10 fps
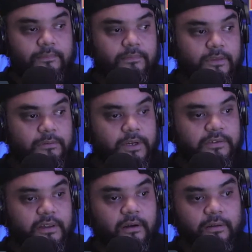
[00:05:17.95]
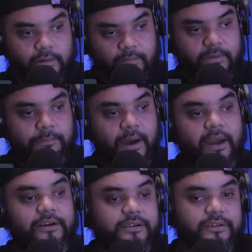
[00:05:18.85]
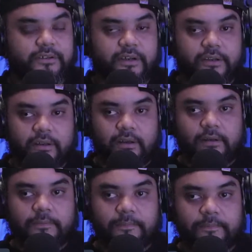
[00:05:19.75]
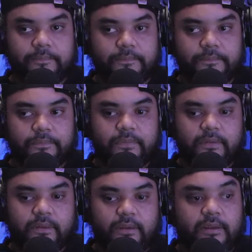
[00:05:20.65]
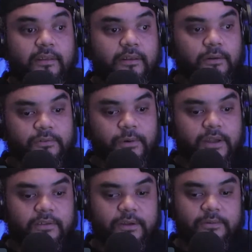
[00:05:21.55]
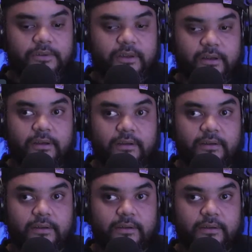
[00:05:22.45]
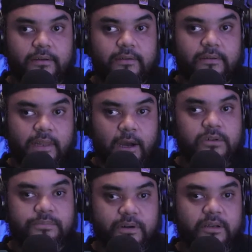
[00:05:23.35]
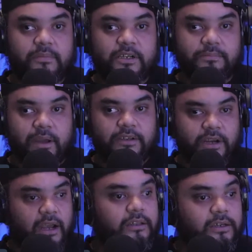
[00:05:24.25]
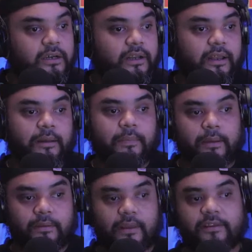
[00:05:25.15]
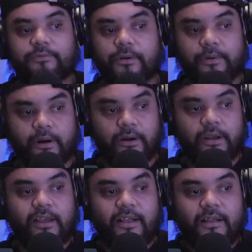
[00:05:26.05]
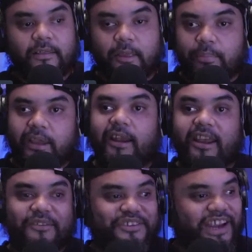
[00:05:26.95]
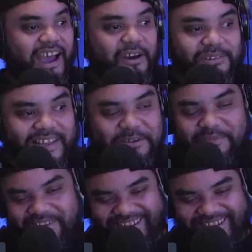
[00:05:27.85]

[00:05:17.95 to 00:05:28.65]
resale the buyers in the northwest. It was that was pretty much my childhood, and that's where we're the beginning of child labor.